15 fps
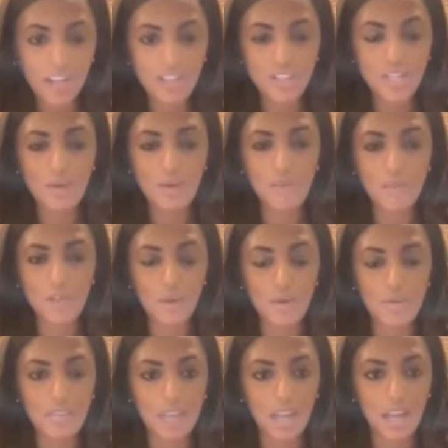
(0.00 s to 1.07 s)
uh, some of
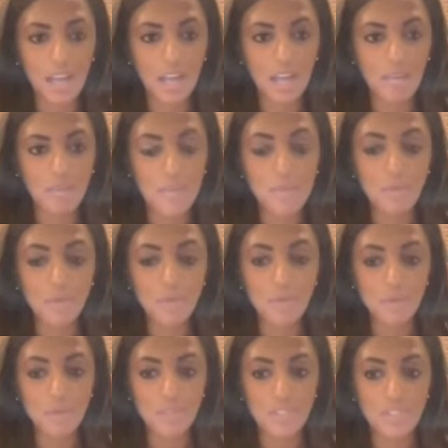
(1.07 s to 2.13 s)
those uh, people
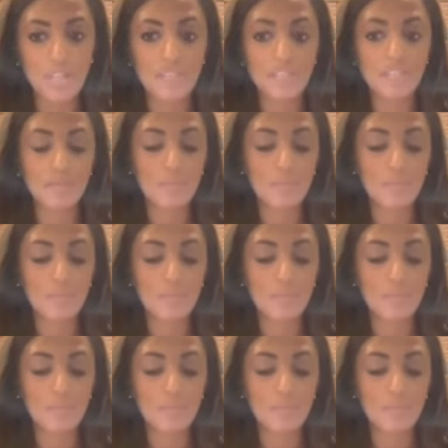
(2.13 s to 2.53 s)
who were said